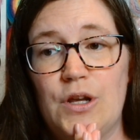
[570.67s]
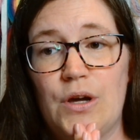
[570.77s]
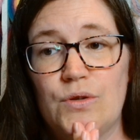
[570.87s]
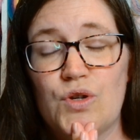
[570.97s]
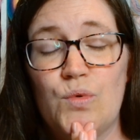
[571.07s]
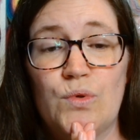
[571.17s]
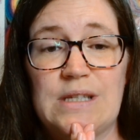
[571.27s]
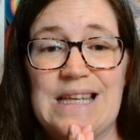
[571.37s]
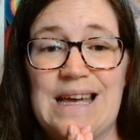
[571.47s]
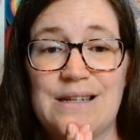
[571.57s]
know, towards
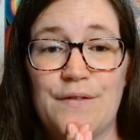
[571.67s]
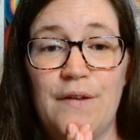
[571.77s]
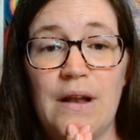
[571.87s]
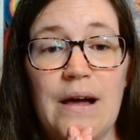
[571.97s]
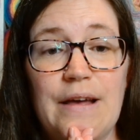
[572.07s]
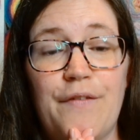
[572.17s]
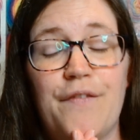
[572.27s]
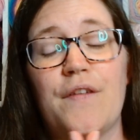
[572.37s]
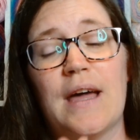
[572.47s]
the end of life,